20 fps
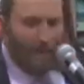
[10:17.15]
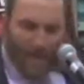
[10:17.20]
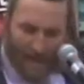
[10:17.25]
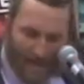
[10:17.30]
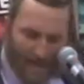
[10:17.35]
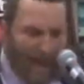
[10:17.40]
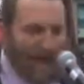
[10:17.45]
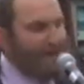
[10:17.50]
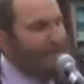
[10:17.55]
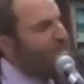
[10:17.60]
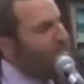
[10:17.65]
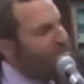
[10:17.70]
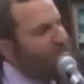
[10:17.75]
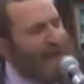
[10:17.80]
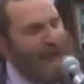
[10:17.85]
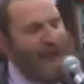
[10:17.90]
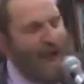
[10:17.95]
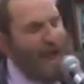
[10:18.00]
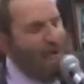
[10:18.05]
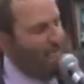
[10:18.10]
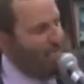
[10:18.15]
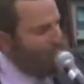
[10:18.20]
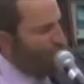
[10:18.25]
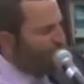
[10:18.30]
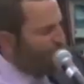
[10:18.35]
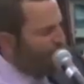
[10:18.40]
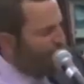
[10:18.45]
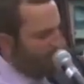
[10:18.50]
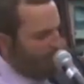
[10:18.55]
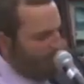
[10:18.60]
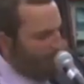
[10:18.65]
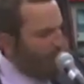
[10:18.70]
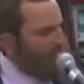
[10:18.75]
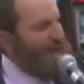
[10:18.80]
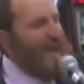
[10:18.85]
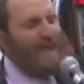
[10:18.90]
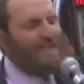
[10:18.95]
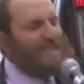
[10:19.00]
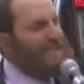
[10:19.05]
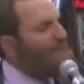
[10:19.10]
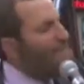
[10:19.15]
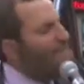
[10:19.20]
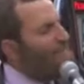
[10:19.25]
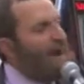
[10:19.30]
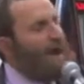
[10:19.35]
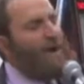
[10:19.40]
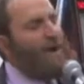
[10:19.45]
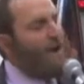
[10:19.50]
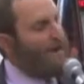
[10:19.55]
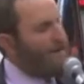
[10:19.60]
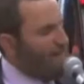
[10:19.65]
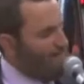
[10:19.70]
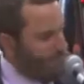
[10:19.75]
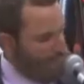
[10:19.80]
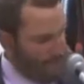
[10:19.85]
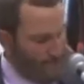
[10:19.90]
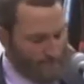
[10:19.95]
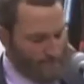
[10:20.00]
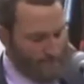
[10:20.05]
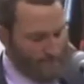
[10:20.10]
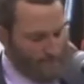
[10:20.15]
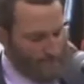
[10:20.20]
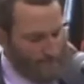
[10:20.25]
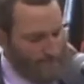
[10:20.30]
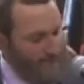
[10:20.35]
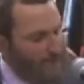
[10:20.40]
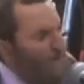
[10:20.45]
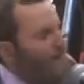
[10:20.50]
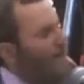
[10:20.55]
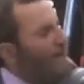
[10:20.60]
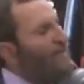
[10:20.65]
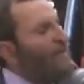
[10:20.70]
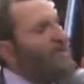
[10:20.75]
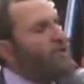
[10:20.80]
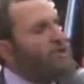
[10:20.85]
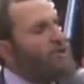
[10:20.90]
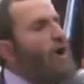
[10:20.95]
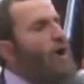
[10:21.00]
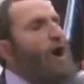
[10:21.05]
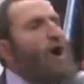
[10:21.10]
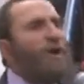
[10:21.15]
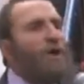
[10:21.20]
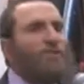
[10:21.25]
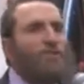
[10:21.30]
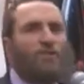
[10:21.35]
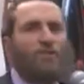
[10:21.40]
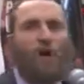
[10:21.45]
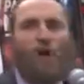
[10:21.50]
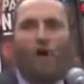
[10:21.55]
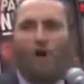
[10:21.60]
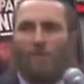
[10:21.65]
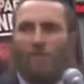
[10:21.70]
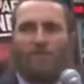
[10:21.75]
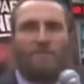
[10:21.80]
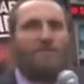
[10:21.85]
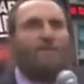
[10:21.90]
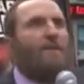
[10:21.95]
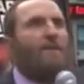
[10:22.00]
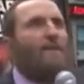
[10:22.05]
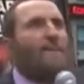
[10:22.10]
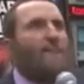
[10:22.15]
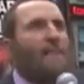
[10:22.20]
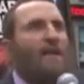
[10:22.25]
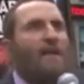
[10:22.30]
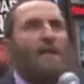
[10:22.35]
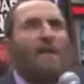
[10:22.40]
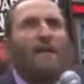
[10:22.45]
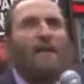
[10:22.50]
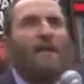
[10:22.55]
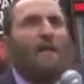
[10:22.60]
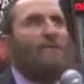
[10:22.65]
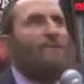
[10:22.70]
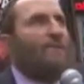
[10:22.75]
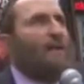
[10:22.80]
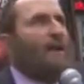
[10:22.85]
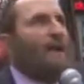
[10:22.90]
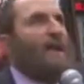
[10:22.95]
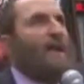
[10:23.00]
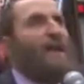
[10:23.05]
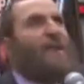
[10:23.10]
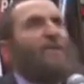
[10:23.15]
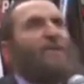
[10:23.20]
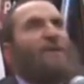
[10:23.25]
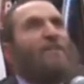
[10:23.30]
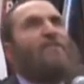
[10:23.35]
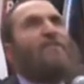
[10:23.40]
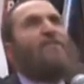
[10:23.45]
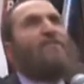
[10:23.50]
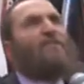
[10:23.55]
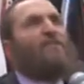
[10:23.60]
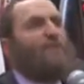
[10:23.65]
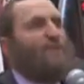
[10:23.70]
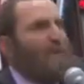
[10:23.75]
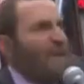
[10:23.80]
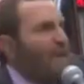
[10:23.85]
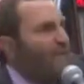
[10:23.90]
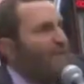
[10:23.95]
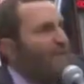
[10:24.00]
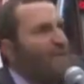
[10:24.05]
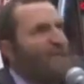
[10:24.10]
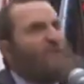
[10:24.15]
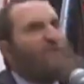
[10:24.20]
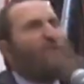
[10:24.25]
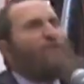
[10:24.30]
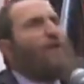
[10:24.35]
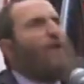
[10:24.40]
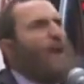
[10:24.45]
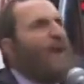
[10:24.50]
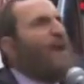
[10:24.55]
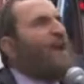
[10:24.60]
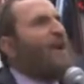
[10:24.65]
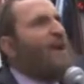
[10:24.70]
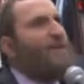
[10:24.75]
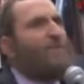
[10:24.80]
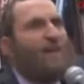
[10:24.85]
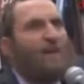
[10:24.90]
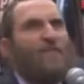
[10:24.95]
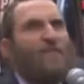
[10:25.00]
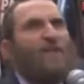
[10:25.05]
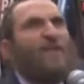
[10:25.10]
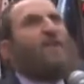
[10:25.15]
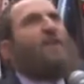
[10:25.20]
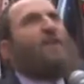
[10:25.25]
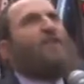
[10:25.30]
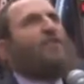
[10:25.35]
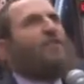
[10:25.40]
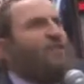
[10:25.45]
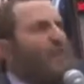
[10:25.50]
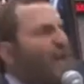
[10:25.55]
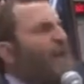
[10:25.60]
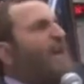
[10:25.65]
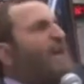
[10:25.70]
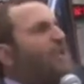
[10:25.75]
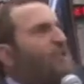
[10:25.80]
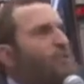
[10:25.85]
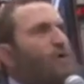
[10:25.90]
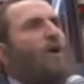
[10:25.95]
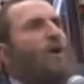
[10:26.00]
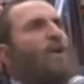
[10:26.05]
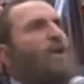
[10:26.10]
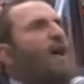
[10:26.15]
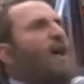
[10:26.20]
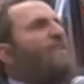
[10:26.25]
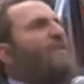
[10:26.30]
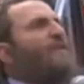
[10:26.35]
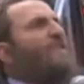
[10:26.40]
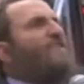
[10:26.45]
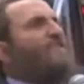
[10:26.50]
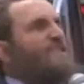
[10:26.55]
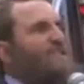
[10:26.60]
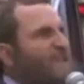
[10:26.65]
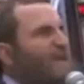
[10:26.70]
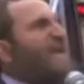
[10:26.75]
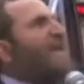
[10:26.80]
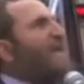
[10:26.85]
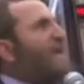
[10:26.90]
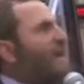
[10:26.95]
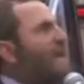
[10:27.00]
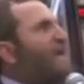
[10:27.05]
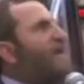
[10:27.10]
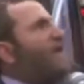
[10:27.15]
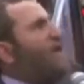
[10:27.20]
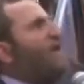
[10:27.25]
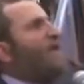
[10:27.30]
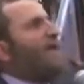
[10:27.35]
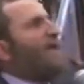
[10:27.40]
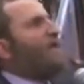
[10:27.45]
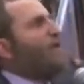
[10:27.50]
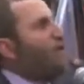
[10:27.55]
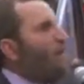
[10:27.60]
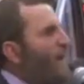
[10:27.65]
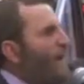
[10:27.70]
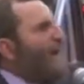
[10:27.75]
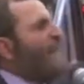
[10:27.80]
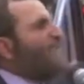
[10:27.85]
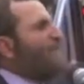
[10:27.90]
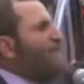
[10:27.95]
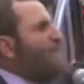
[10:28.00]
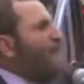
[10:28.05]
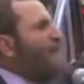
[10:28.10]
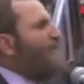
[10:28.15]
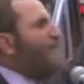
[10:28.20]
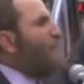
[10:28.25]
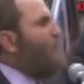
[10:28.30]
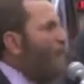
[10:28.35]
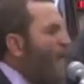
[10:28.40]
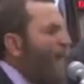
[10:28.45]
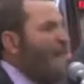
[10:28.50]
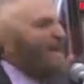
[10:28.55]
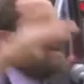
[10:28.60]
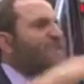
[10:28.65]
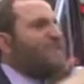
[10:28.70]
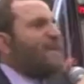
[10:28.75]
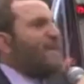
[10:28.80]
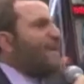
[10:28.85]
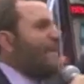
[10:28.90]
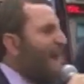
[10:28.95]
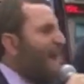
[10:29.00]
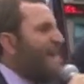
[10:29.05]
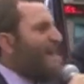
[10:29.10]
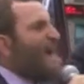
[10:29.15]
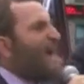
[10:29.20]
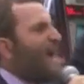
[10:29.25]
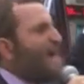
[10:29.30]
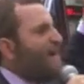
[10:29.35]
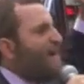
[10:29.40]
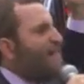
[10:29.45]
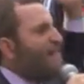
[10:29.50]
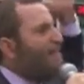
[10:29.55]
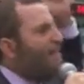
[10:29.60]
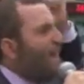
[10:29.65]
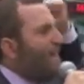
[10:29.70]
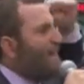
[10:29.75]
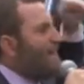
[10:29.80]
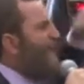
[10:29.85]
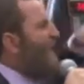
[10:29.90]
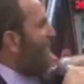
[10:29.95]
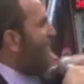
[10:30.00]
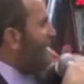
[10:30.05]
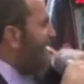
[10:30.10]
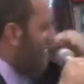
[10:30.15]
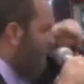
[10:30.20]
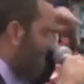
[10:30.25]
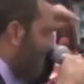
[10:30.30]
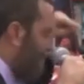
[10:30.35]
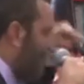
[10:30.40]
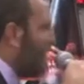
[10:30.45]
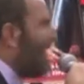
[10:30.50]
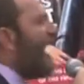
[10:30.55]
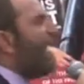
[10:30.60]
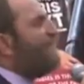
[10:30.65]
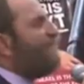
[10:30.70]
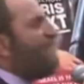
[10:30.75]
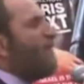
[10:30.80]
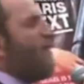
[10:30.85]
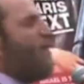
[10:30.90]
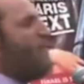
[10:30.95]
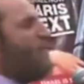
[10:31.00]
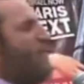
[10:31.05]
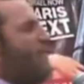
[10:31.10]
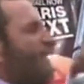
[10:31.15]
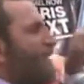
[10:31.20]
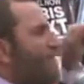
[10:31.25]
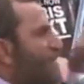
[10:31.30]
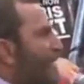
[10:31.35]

And I condemn, as an American, in the strongest terms, in the freedom of the cathedral of a city that grants me the right to get on a platform with a